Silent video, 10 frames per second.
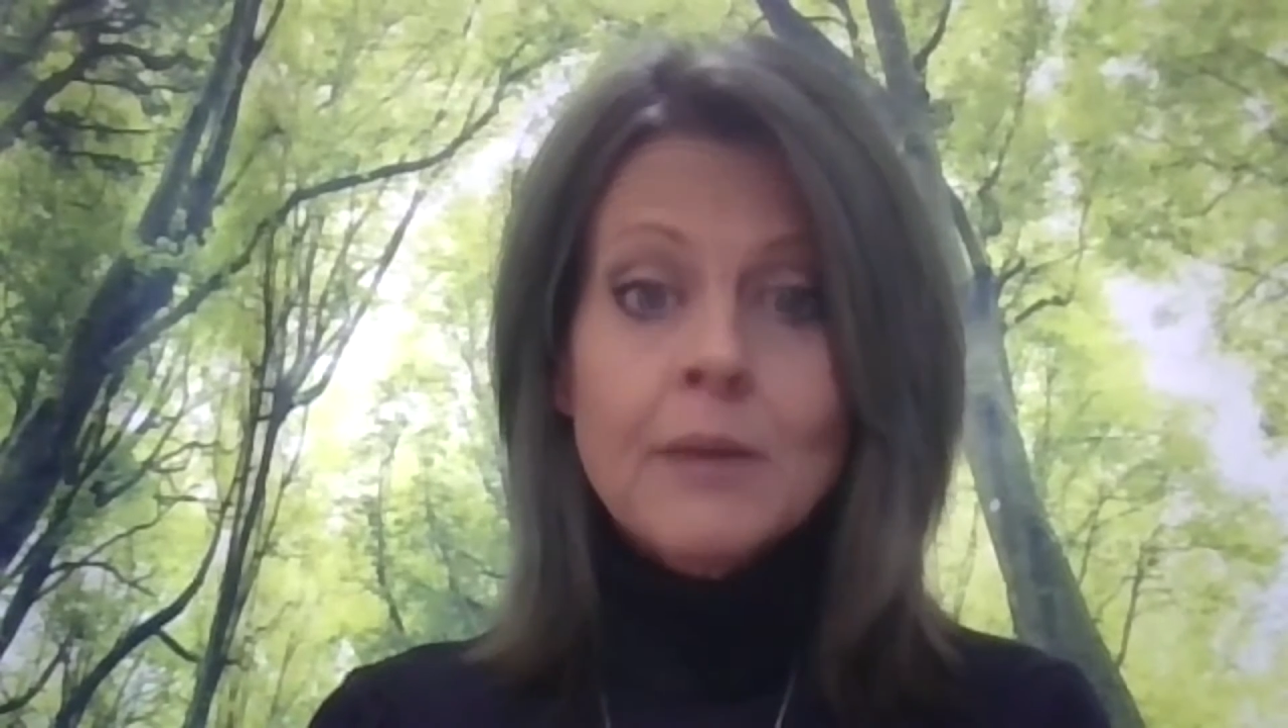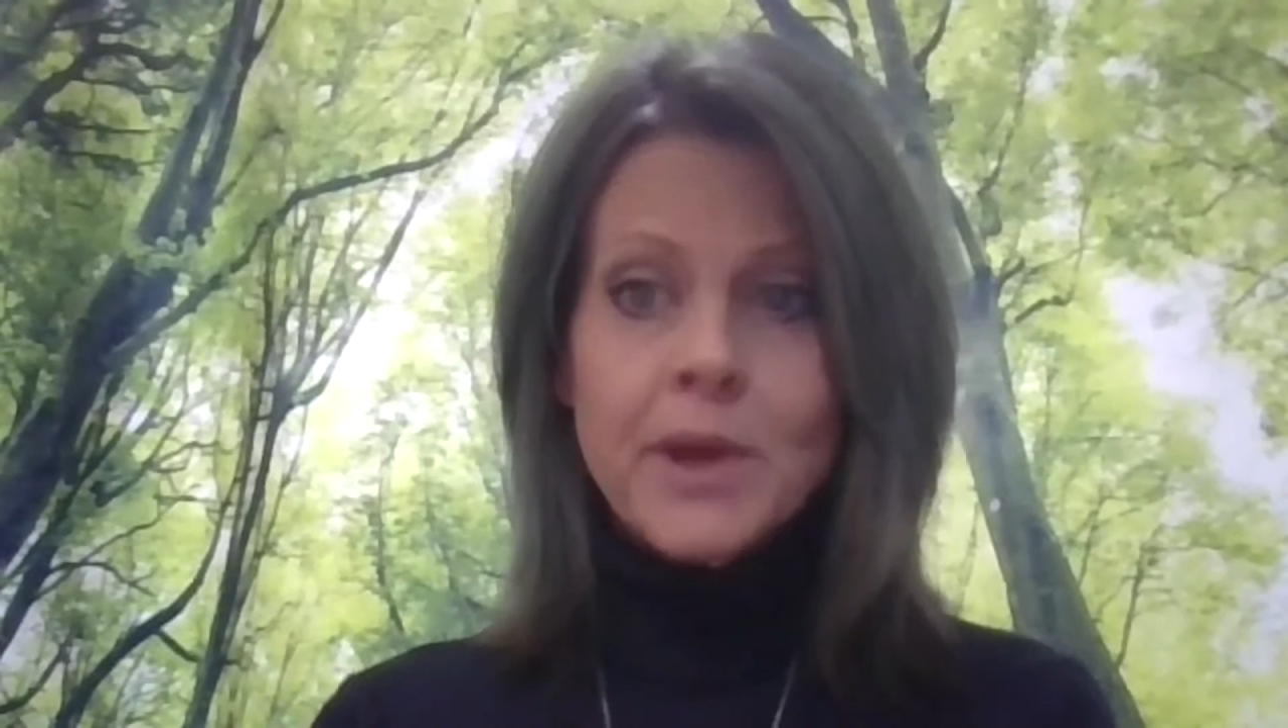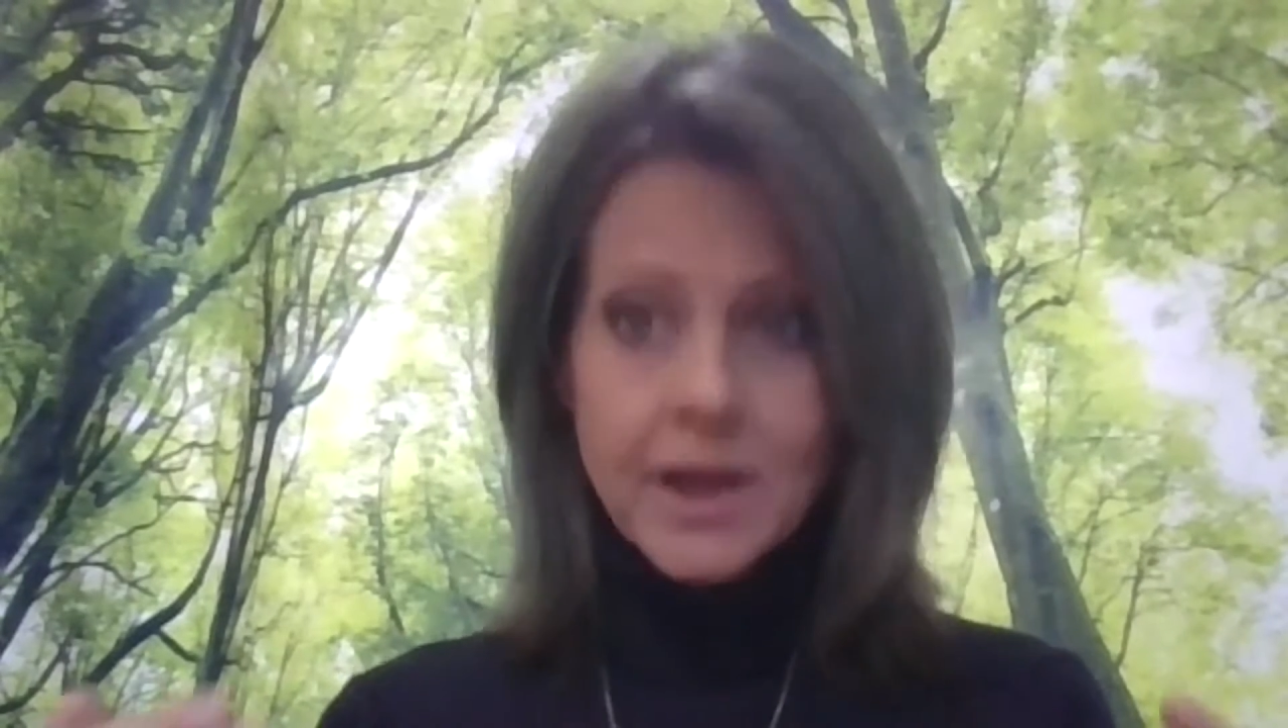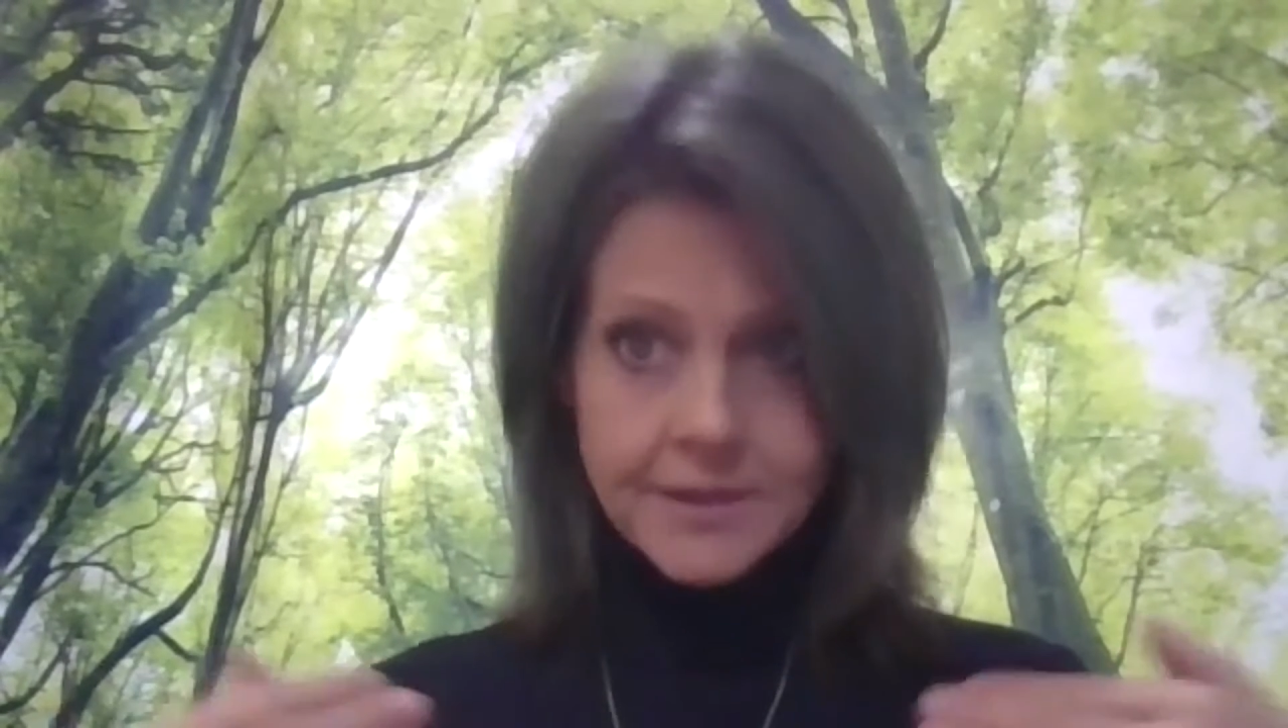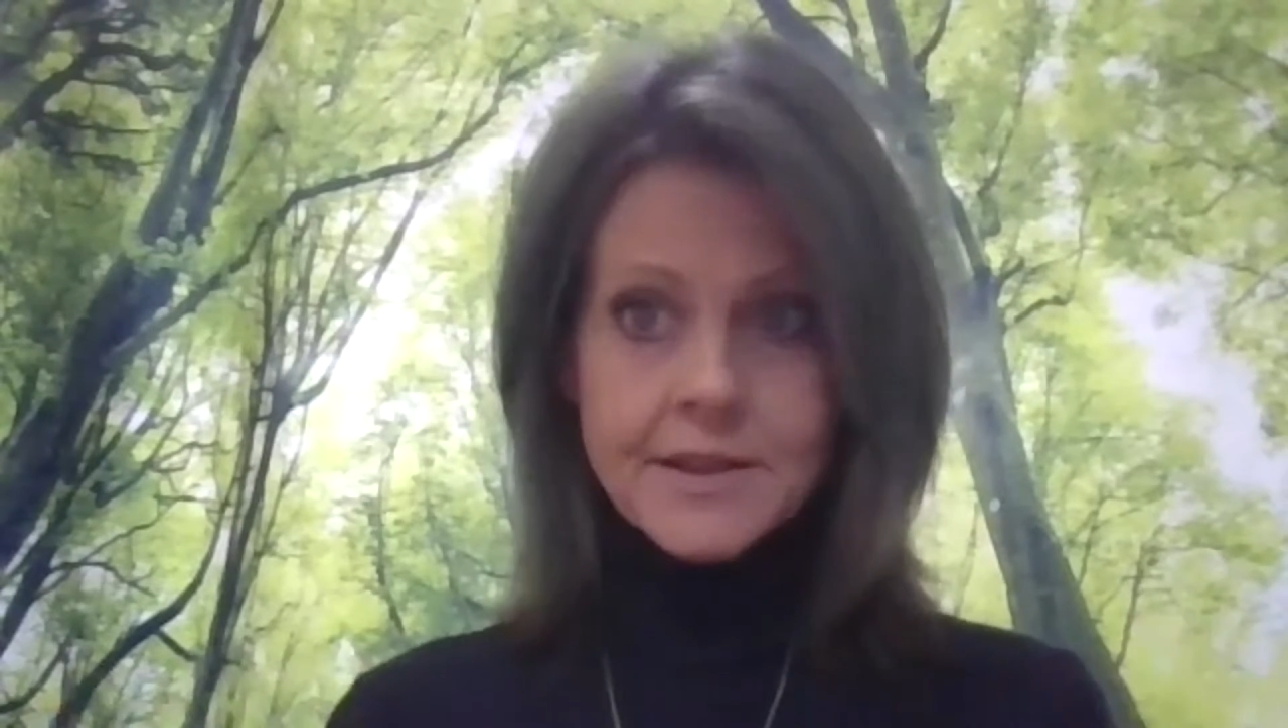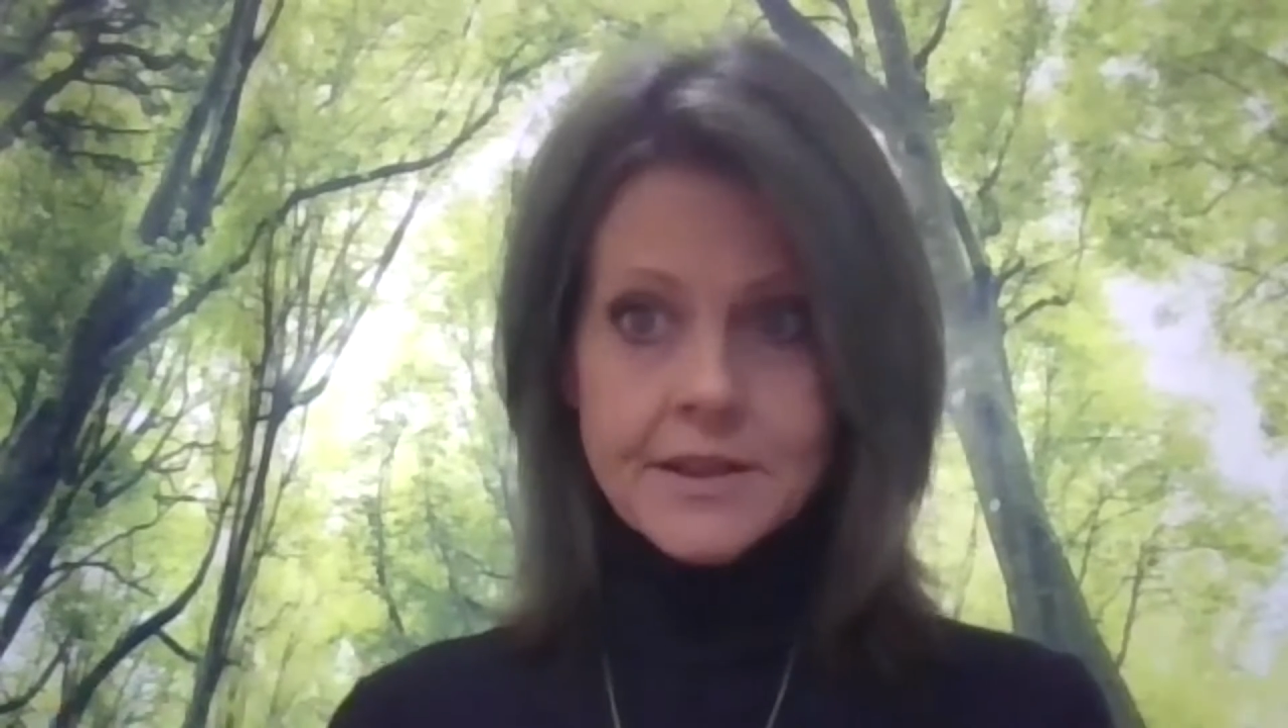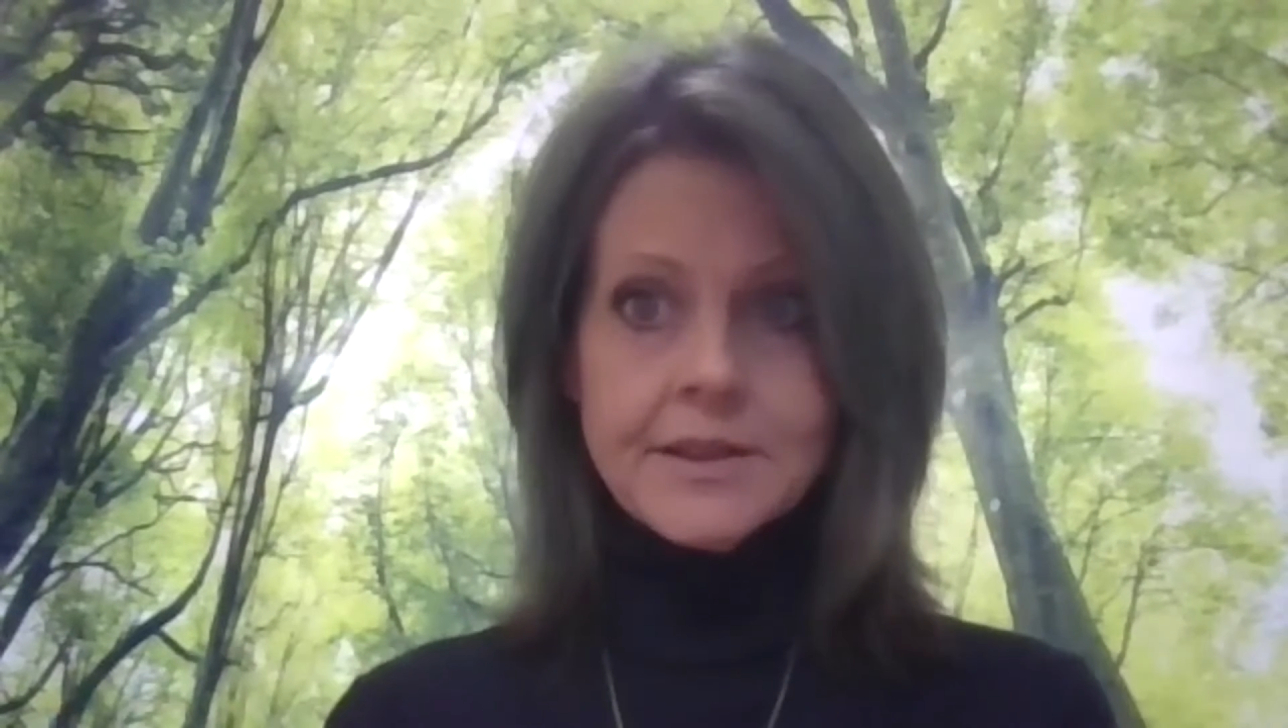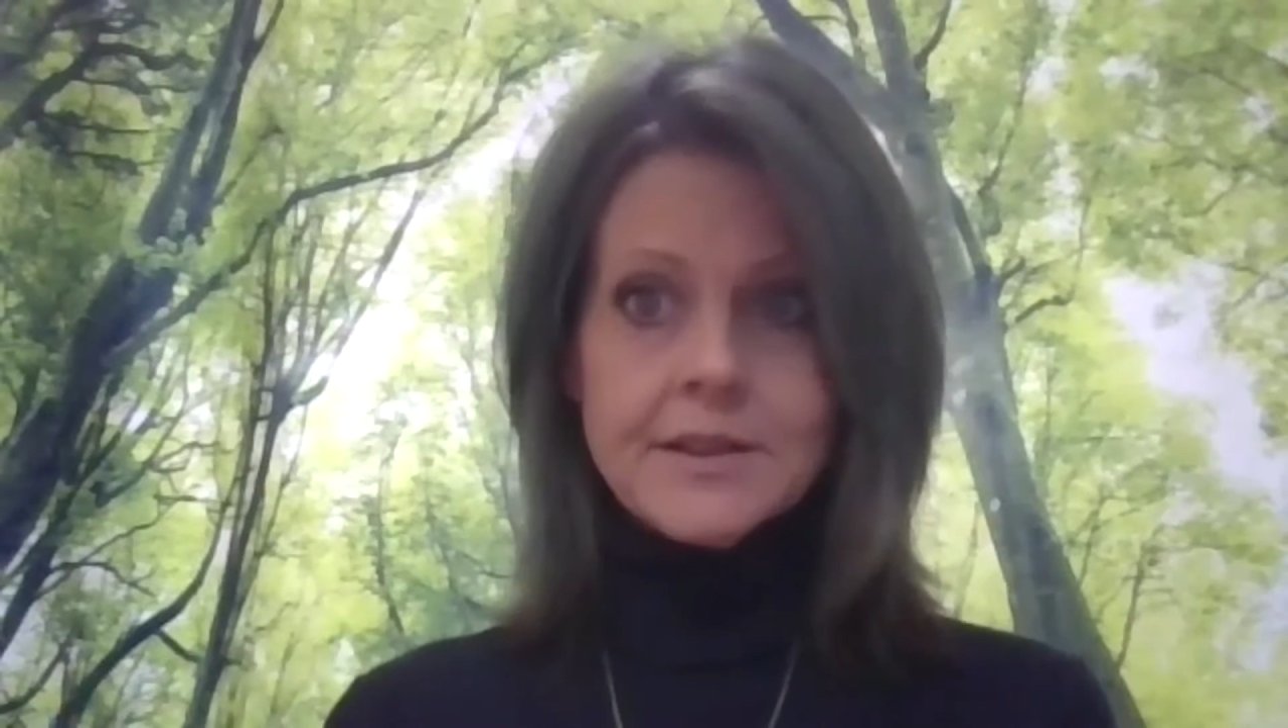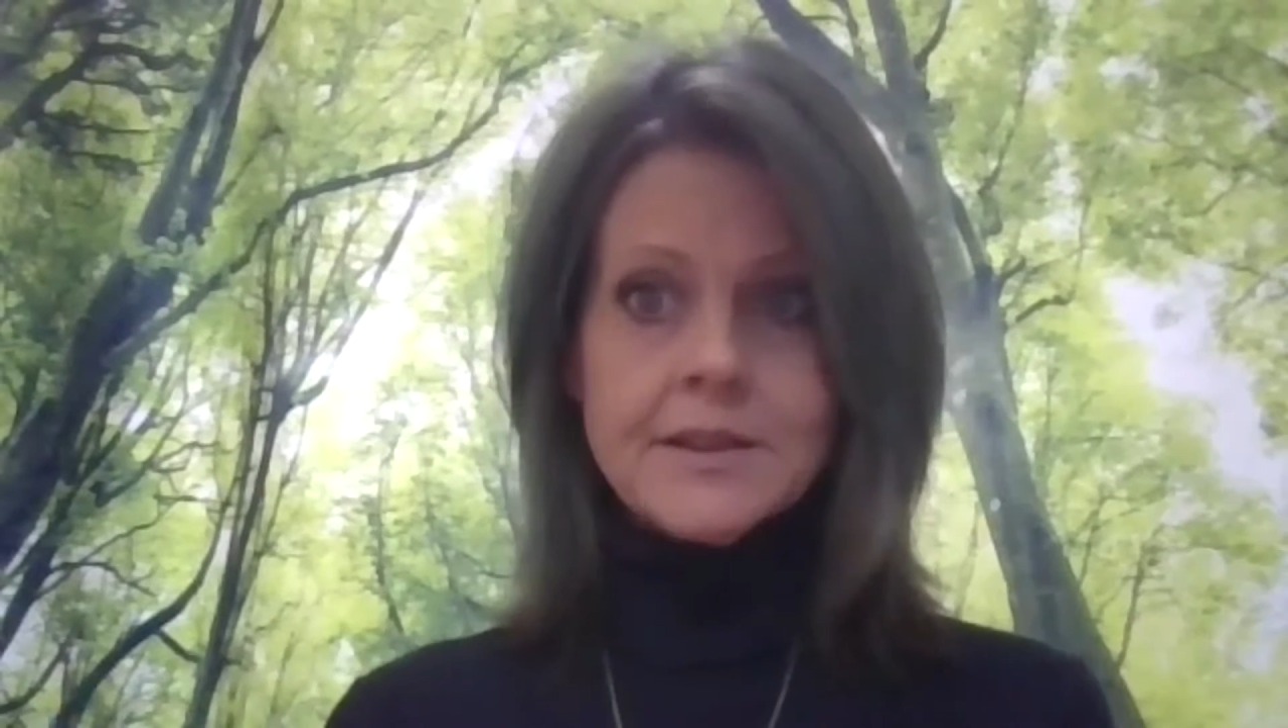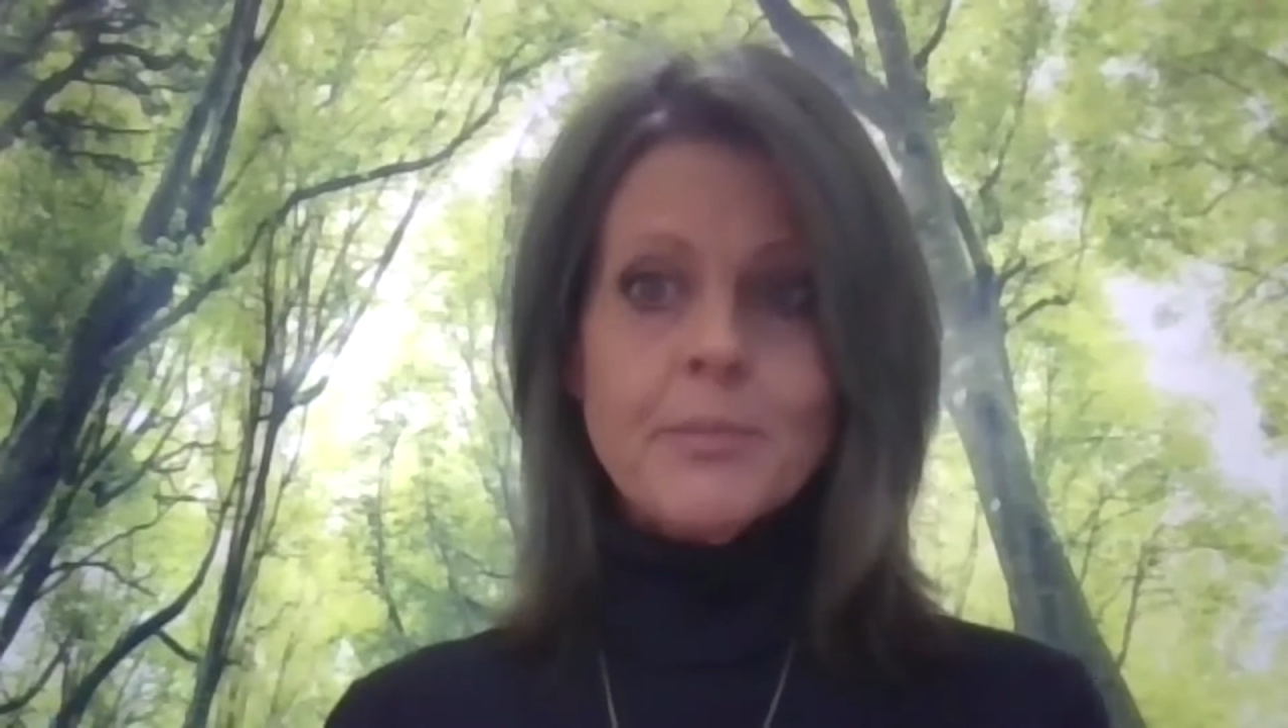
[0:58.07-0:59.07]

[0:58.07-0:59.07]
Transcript: because this is